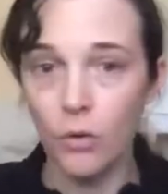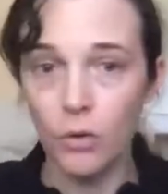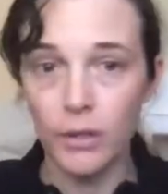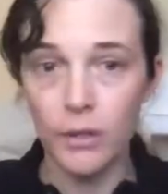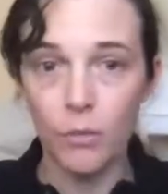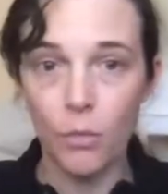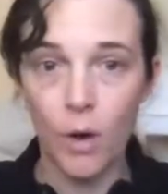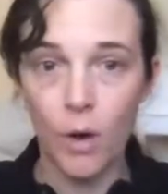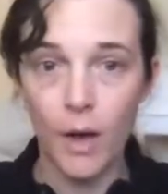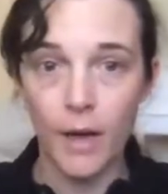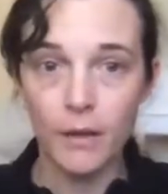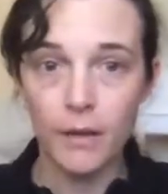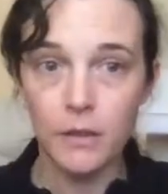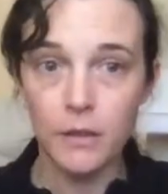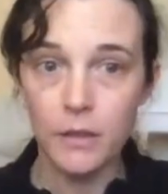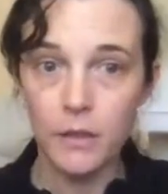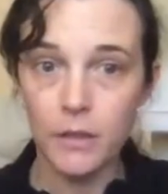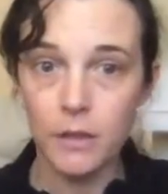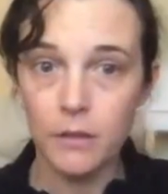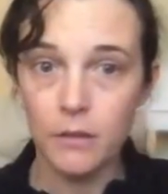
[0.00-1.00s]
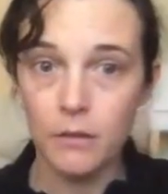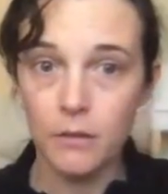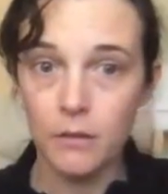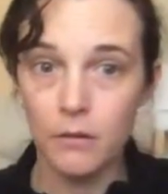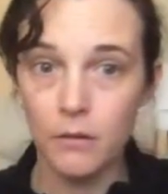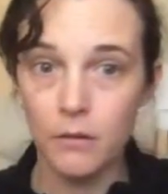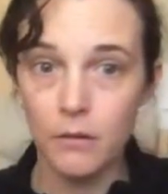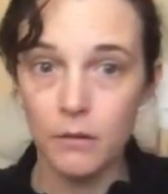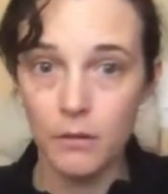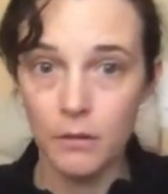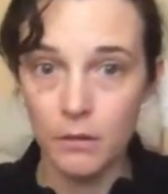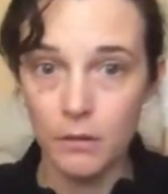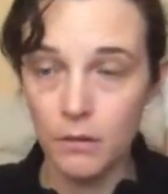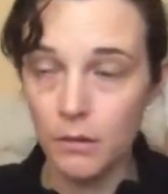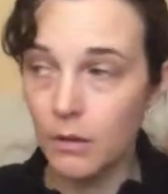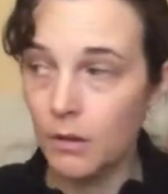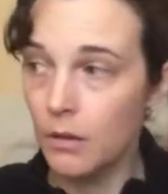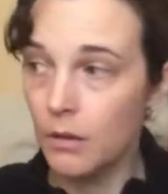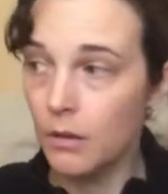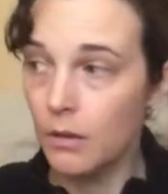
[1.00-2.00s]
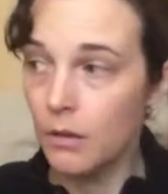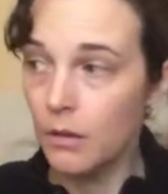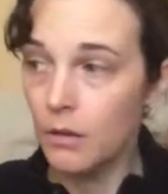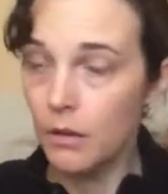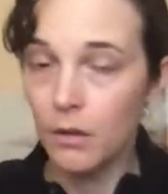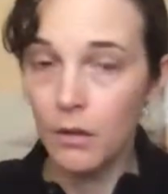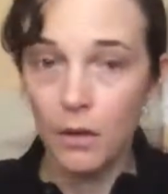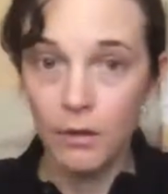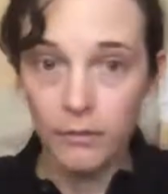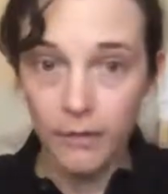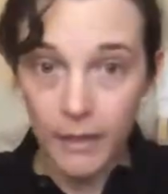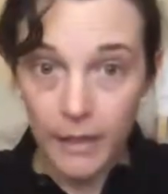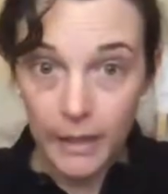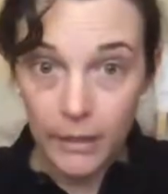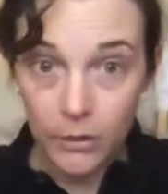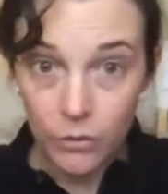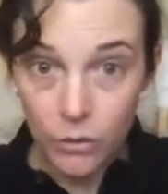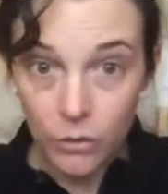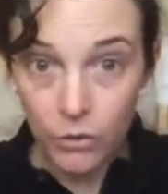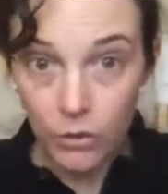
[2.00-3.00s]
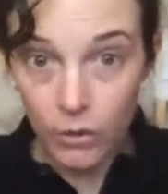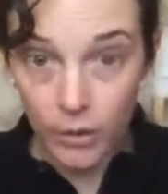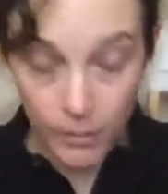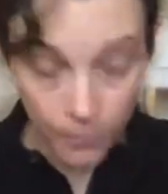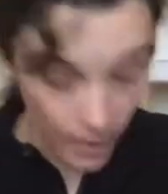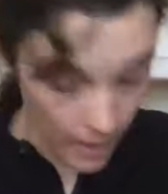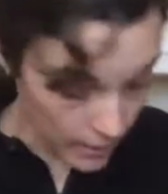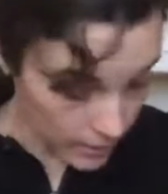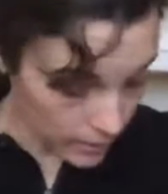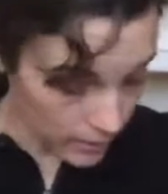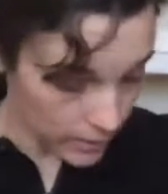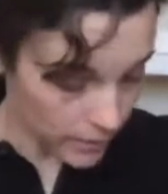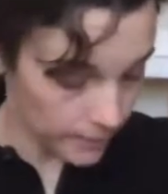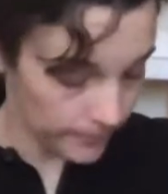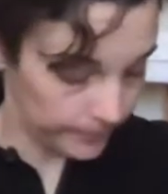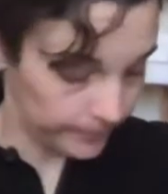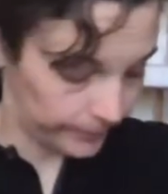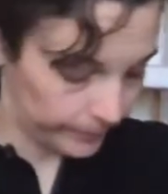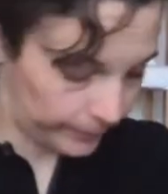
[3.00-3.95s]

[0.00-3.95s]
all-in-ones and really good all-in-ones,